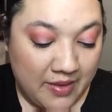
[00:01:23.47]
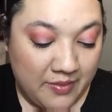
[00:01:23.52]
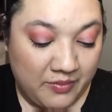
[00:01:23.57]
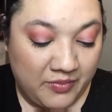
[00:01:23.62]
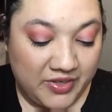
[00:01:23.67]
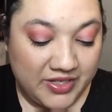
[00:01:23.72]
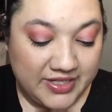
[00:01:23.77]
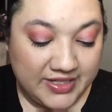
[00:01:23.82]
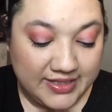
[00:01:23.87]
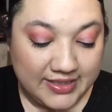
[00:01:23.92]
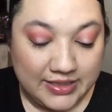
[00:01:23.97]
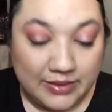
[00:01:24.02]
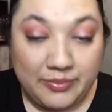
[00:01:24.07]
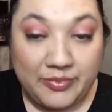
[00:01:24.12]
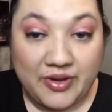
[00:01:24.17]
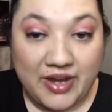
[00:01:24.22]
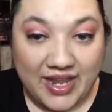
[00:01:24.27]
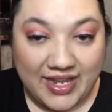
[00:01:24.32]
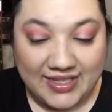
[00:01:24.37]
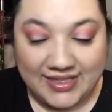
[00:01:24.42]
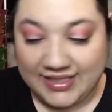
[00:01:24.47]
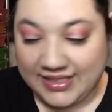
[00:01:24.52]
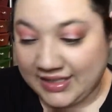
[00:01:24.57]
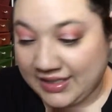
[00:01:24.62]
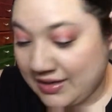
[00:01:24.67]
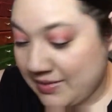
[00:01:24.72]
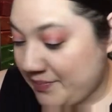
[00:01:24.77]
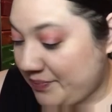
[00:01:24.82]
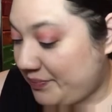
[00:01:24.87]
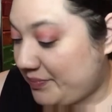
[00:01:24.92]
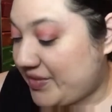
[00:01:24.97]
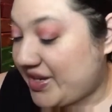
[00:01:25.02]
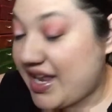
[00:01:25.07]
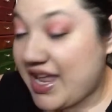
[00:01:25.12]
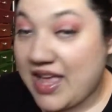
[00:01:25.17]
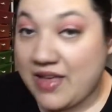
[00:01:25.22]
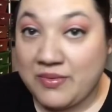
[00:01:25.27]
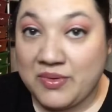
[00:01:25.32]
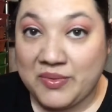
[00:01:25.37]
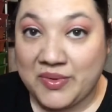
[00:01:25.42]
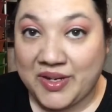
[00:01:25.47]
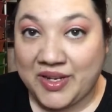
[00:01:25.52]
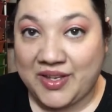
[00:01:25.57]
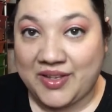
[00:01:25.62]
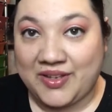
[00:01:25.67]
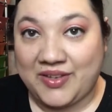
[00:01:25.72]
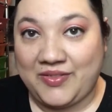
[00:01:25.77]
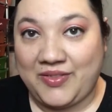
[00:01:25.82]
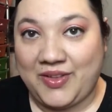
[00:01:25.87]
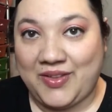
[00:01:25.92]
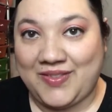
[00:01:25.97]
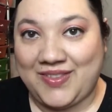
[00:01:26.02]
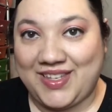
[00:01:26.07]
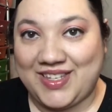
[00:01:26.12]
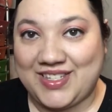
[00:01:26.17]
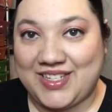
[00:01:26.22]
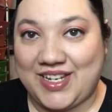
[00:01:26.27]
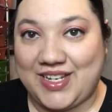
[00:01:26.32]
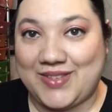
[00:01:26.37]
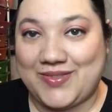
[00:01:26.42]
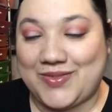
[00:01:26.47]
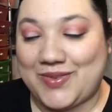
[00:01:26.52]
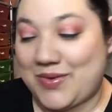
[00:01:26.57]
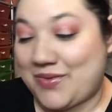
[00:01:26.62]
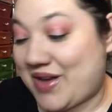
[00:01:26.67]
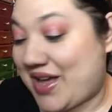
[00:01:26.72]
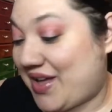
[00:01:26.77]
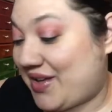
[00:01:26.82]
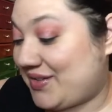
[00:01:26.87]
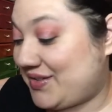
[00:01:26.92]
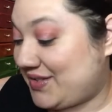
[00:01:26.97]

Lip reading: which is surprising, but I have been working on a few of these shades for a while.